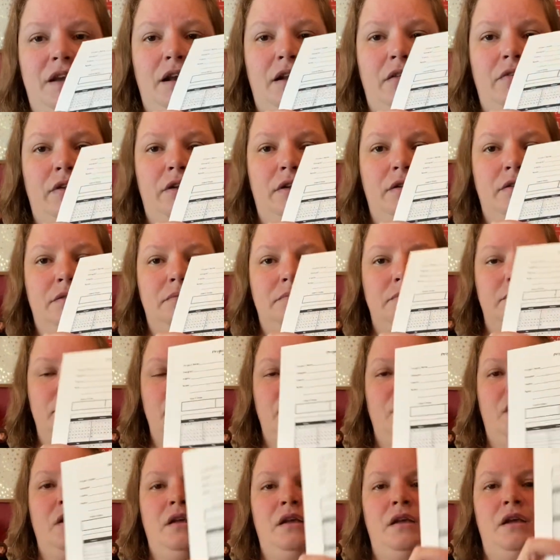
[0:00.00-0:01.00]
a little
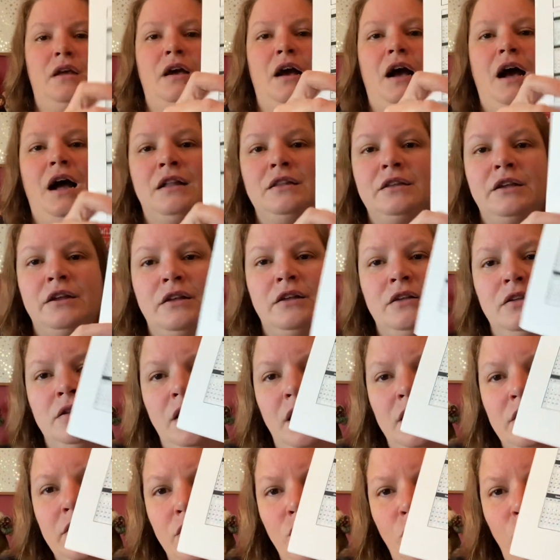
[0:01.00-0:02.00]

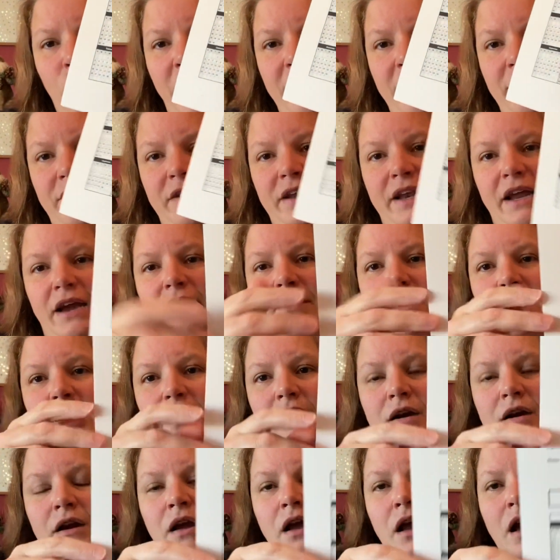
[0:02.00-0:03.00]
wavy down
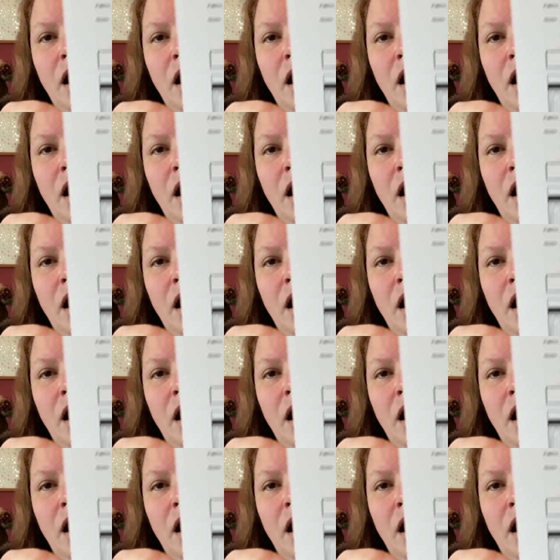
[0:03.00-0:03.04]
here.